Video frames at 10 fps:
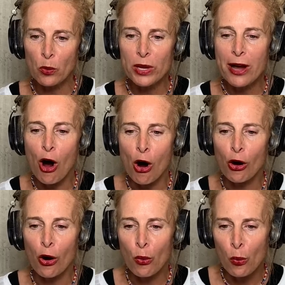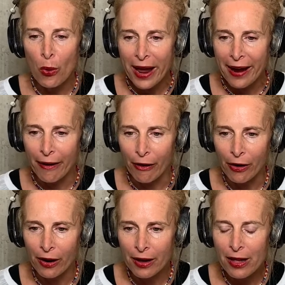we are aware
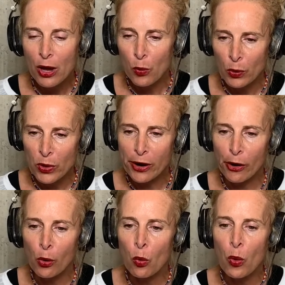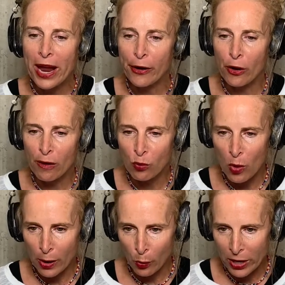of
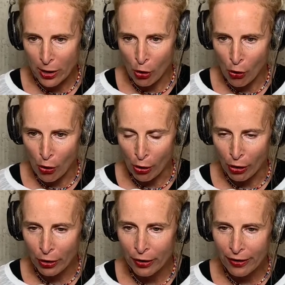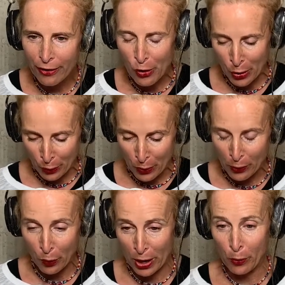where we are or
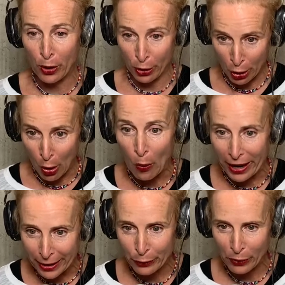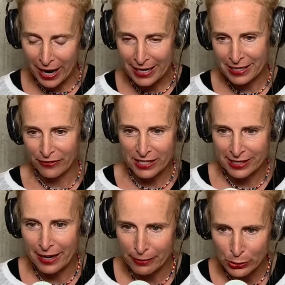where we're going, right, if the
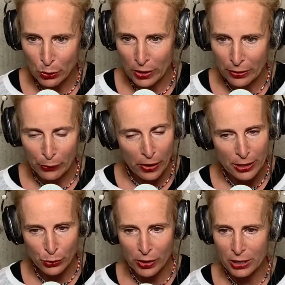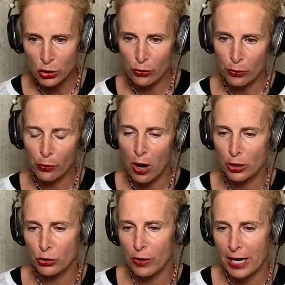scale is going in the right direction or the wrong
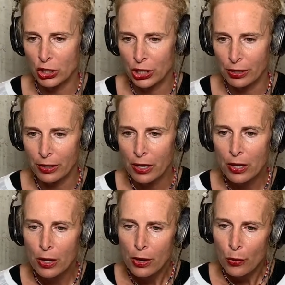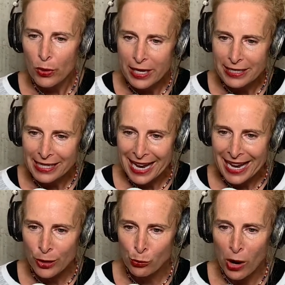direction, we can
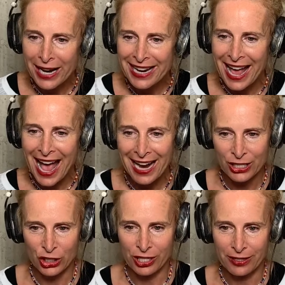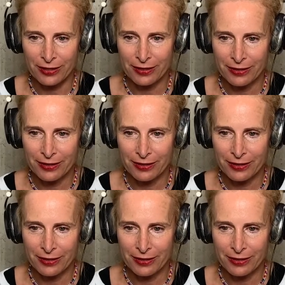take right action.